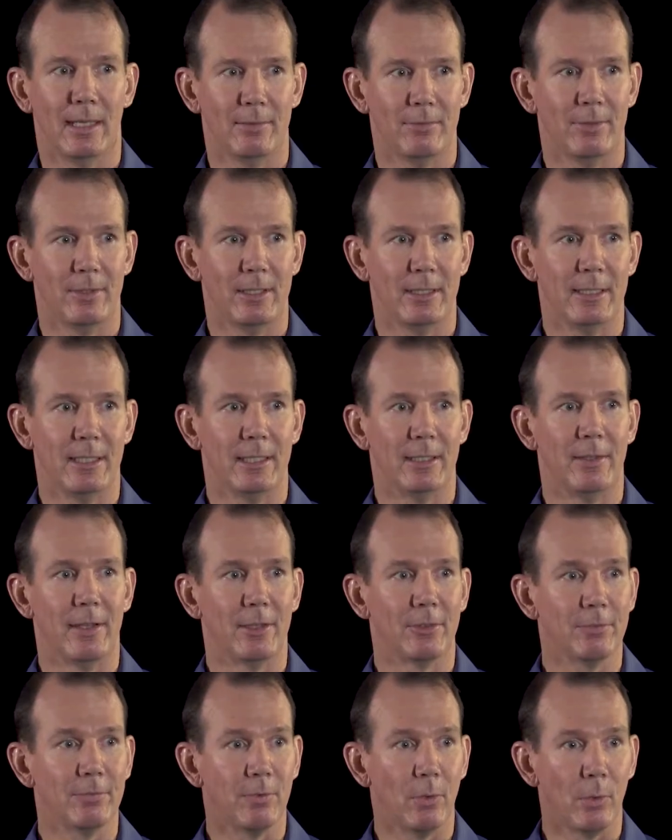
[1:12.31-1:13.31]
every year.
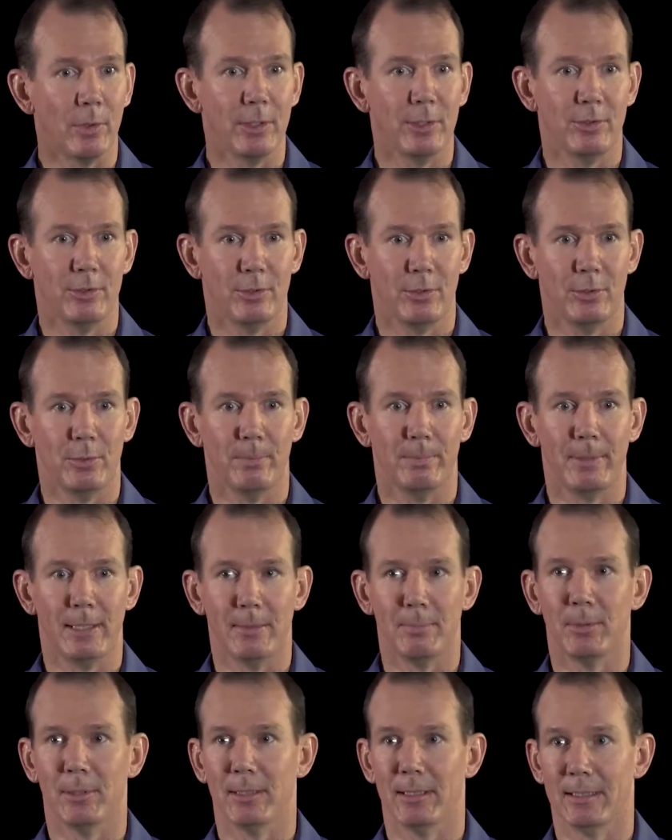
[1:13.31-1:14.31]
That's 42
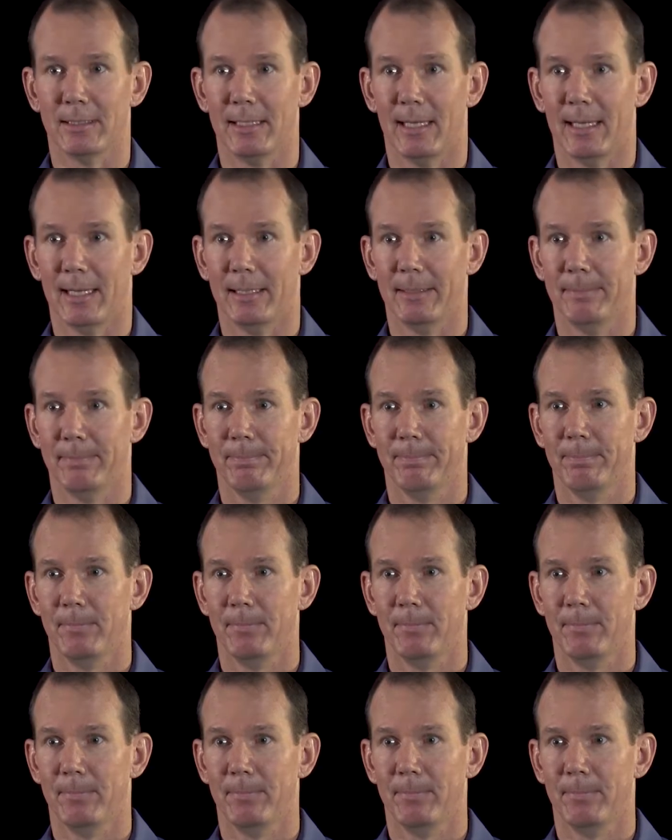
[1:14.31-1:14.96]
people a day.